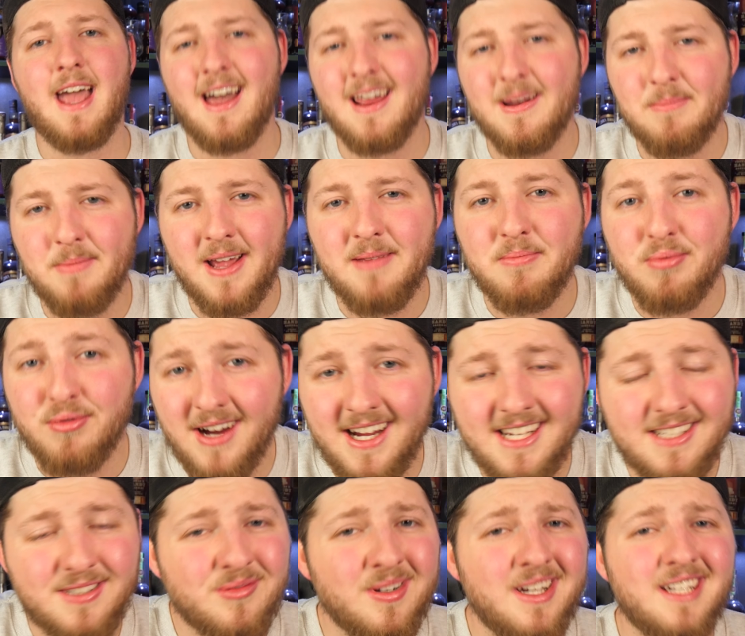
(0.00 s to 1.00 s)
out of my
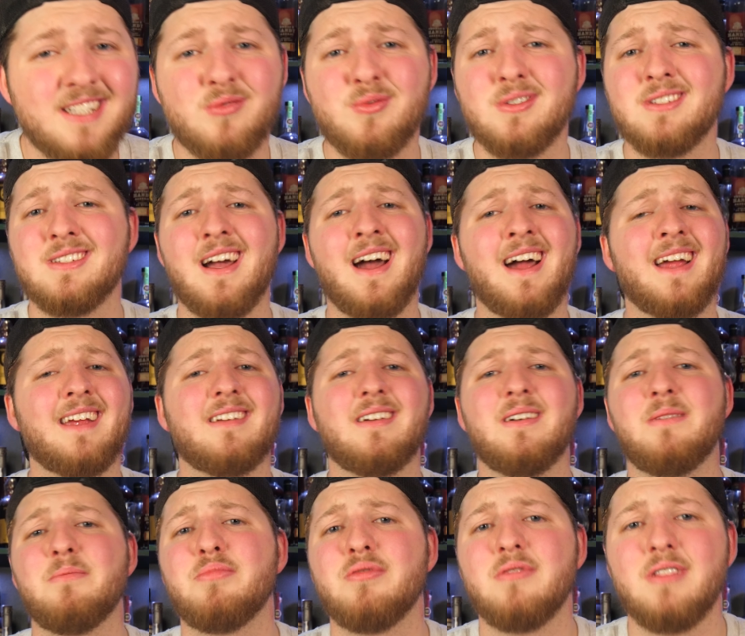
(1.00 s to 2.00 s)
price range, which I
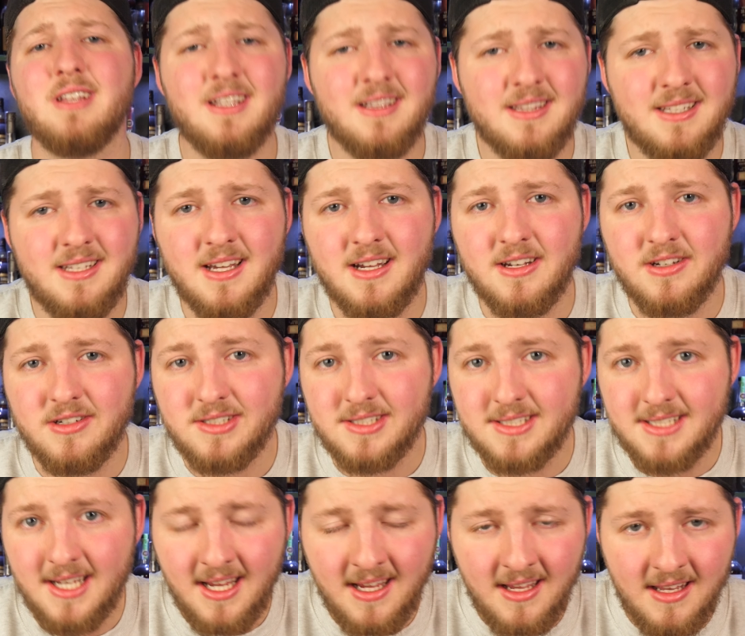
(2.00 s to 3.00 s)
completely
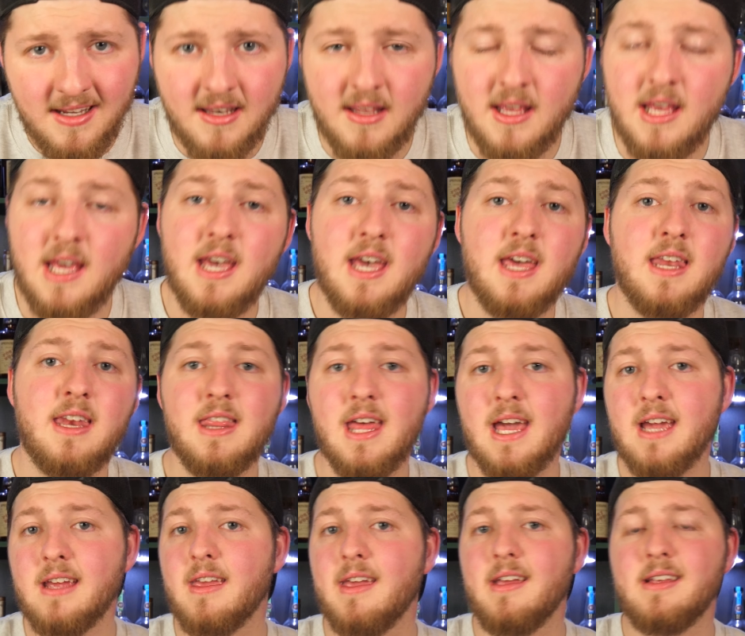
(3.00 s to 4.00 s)
understand. In
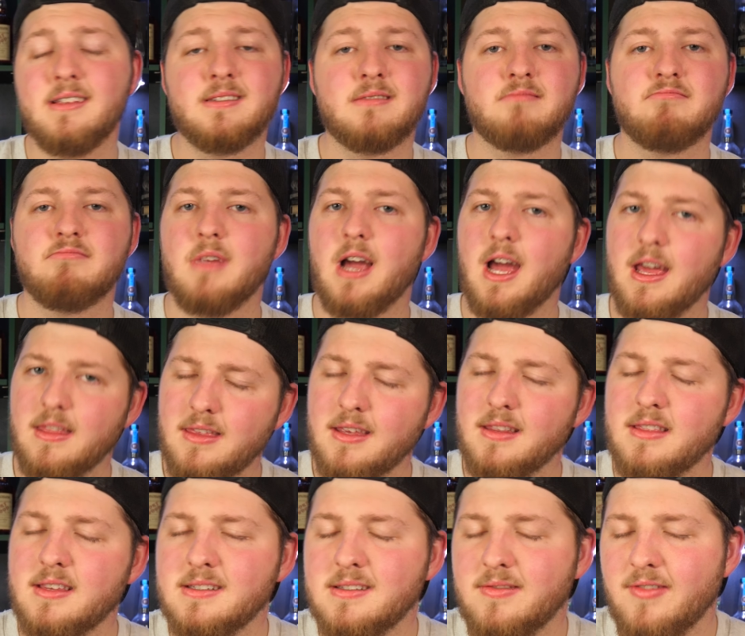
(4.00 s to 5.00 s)
that case, I
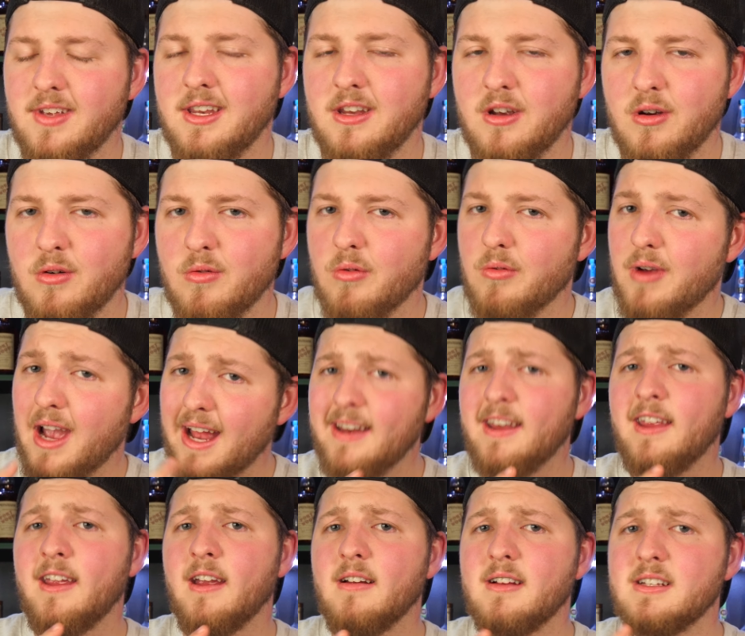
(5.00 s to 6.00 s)
think this video
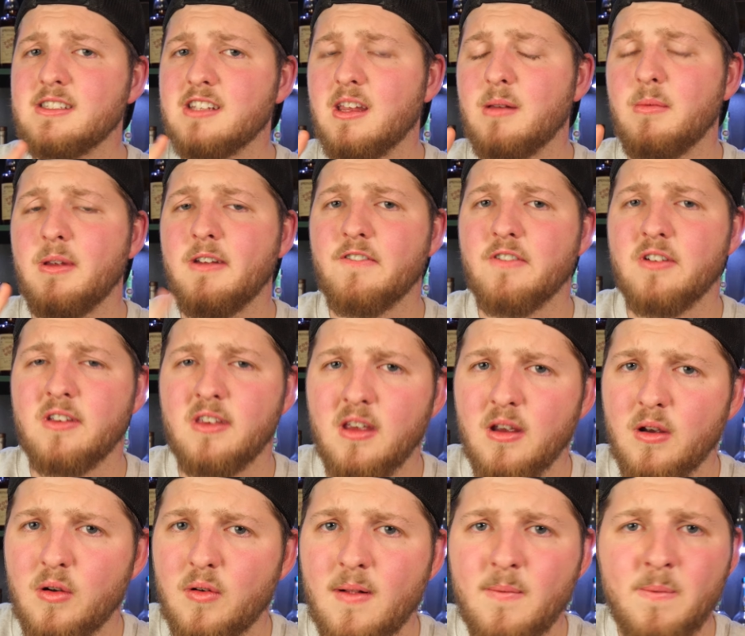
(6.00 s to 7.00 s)
right here is going to be for
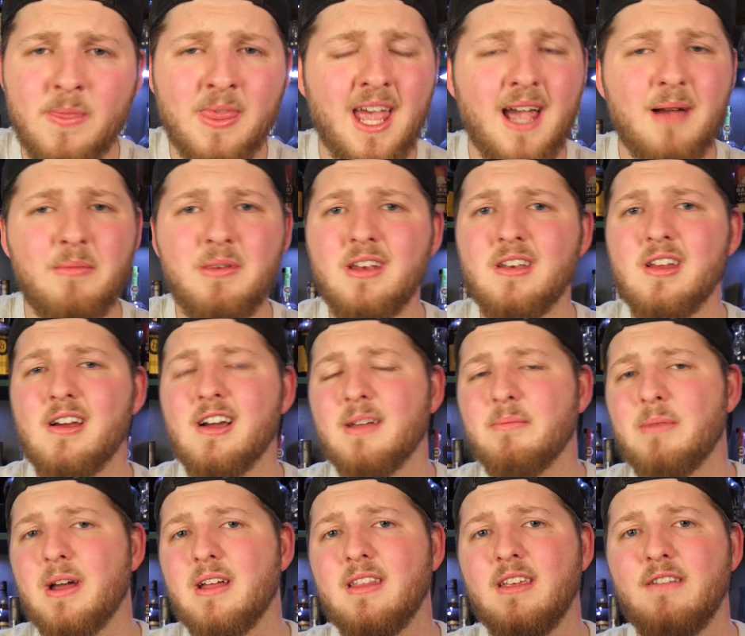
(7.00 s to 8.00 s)
you. I'm going to
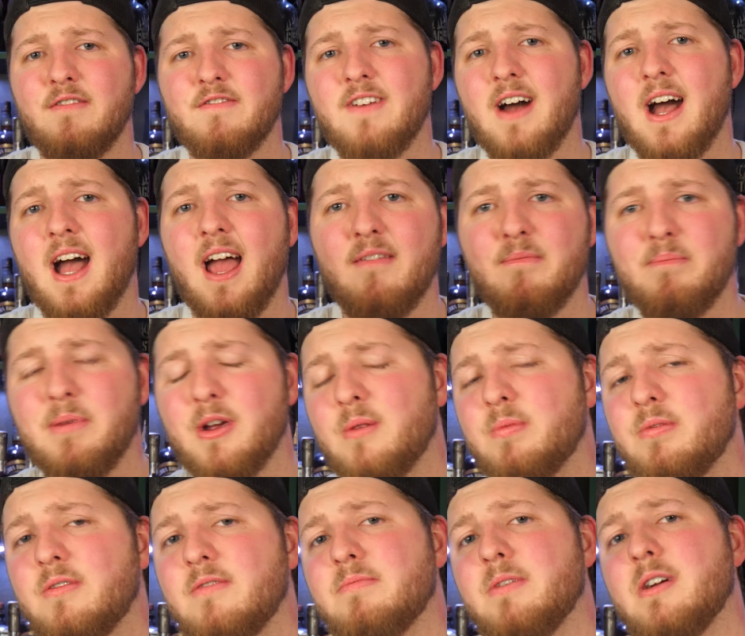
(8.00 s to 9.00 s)
talk about the 5 barrel
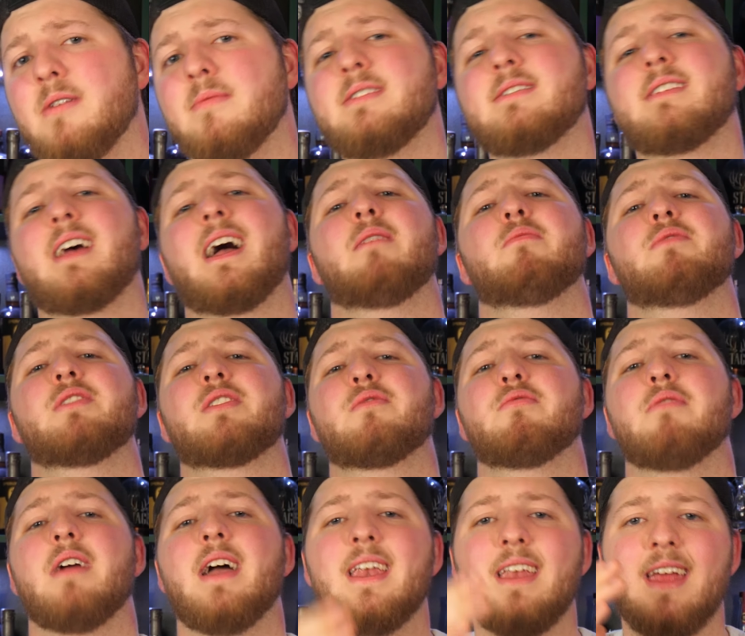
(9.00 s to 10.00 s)
proof bourbons I
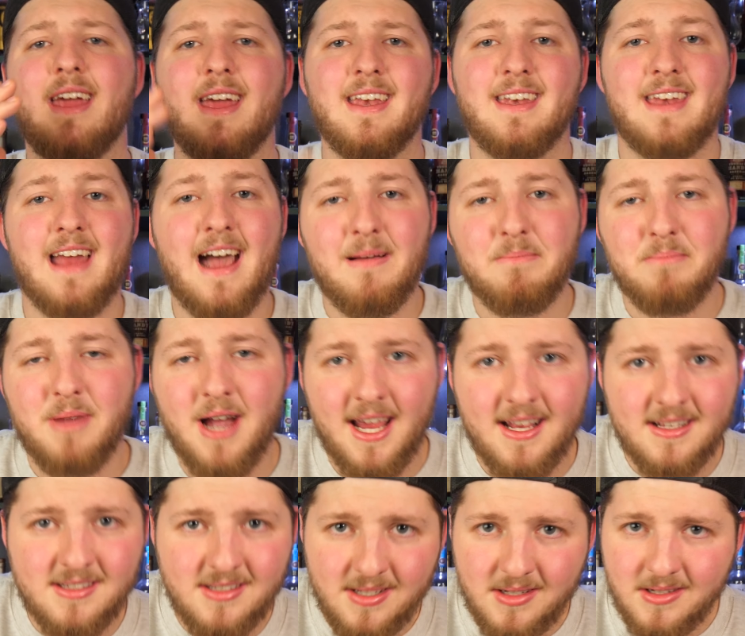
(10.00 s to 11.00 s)
regret not
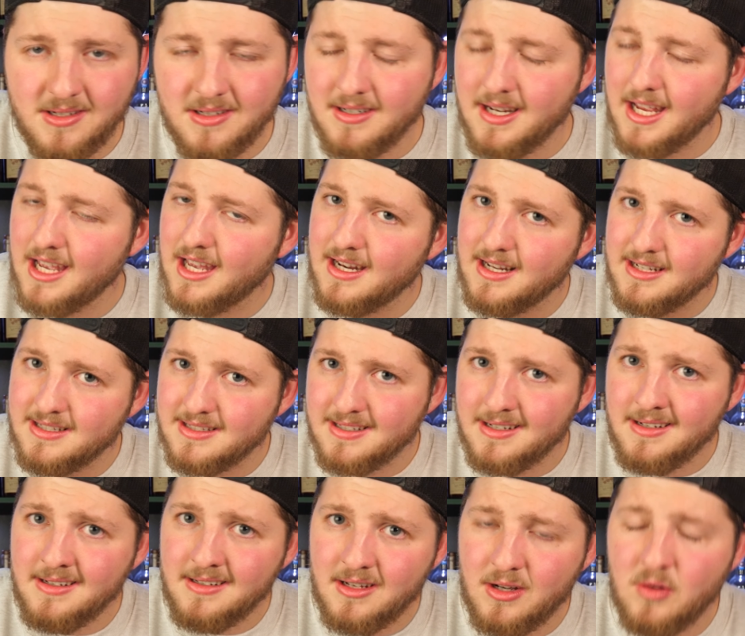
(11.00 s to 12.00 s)
buying sooner. And a
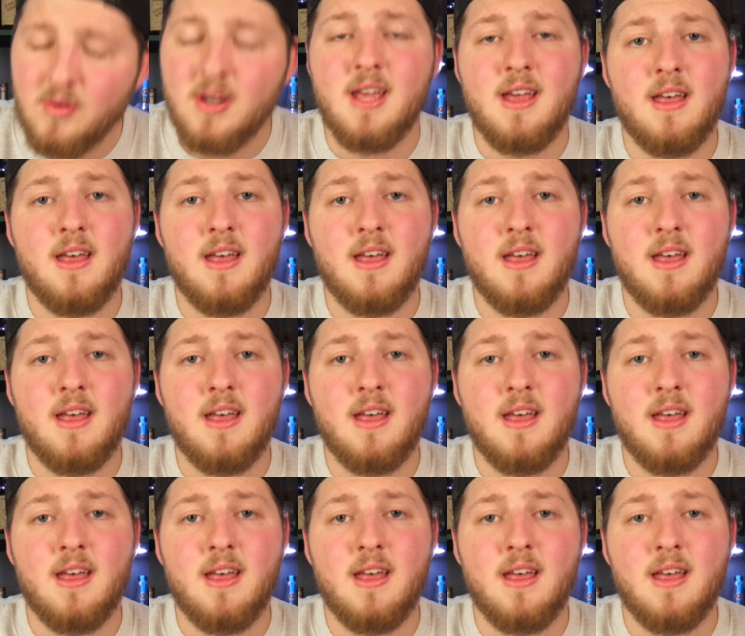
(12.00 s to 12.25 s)
side note,